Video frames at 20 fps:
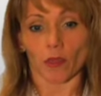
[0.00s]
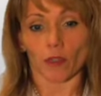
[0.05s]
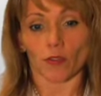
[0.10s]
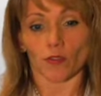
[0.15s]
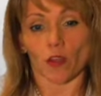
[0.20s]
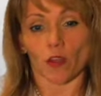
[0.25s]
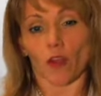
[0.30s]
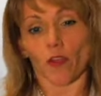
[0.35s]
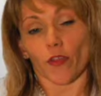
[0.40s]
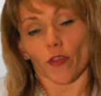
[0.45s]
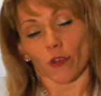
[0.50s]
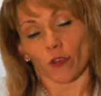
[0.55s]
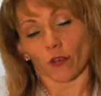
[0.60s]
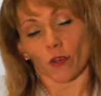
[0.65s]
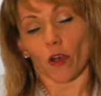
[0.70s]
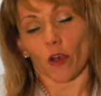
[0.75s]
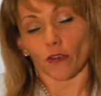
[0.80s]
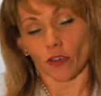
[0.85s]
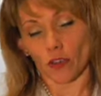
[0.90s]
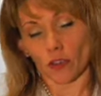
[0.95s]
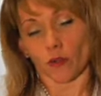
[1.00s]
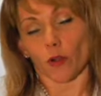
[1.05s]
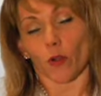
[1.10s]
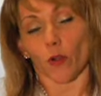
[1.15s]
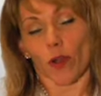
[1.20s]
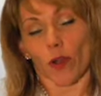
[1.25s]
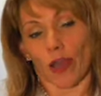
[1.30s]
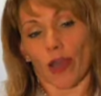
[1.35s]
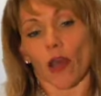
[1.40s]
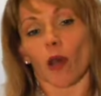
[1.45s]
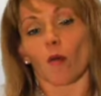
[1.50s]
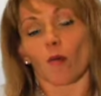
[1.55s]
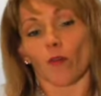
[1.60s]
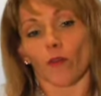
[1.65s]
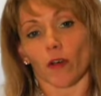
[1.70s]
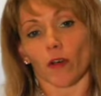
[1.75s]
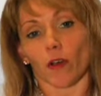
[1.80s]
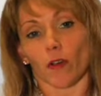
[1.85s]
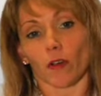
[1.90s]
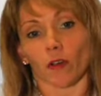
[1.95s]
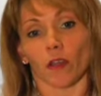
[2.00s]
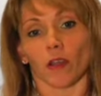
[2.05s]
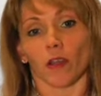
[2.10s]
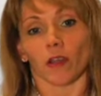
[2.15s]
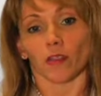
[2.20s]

It's also quite helpful.